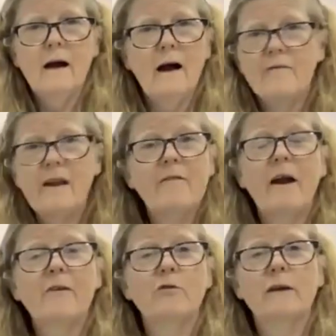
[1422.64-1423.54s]
I've never
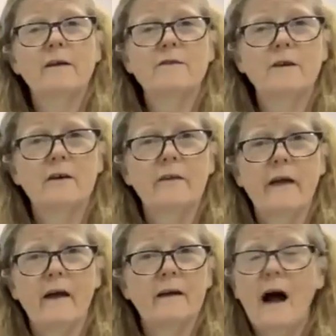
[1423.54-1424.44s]
actually considered
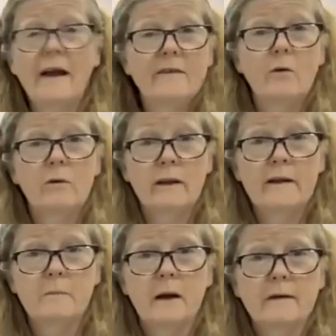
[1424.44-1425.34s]
that. I don't
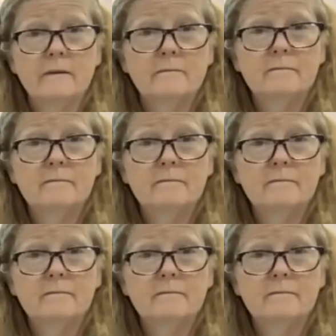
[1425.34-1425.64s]
clean mine.